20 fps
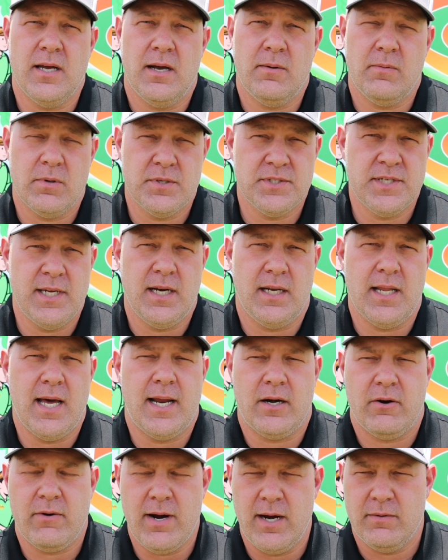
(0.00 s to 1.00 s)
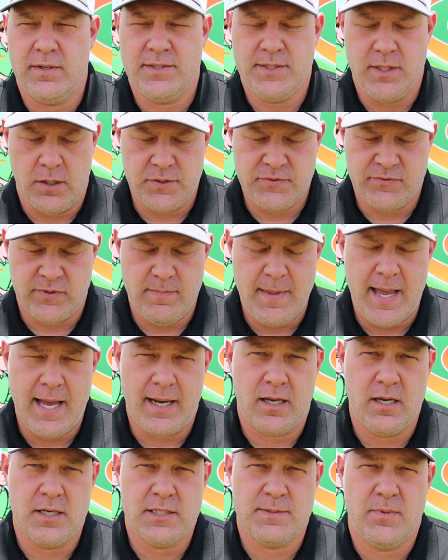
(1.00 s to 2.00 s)
We're seeing a lot of great results from
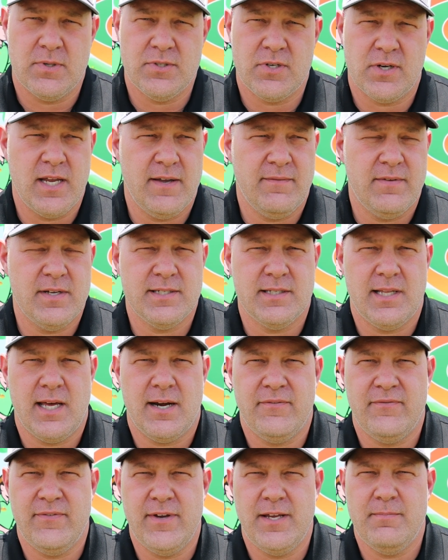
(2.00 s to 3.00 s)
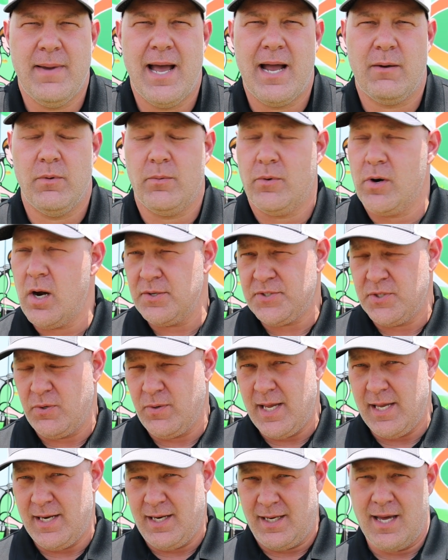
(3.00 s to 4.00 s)
that. Customers are giving us a lot of feedback, but we're
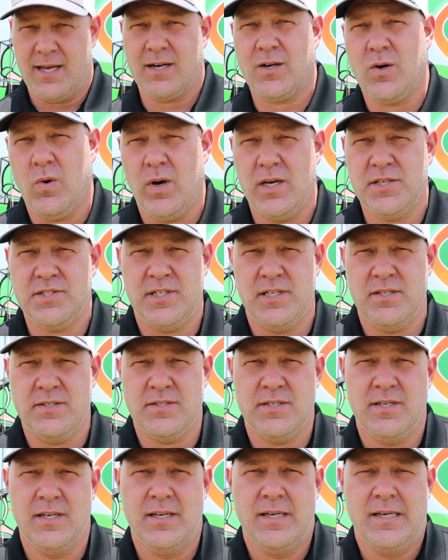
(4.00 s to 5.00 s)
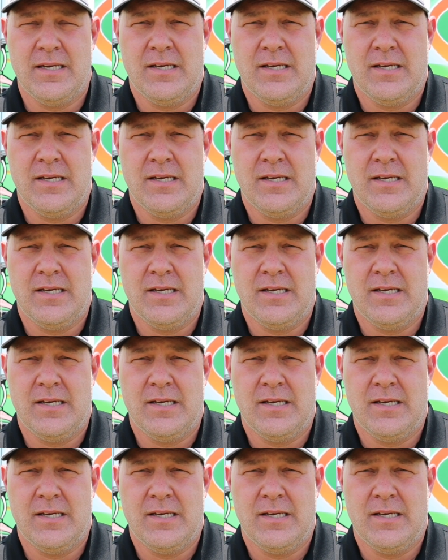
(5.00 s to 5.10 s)
also getting a lot of questions.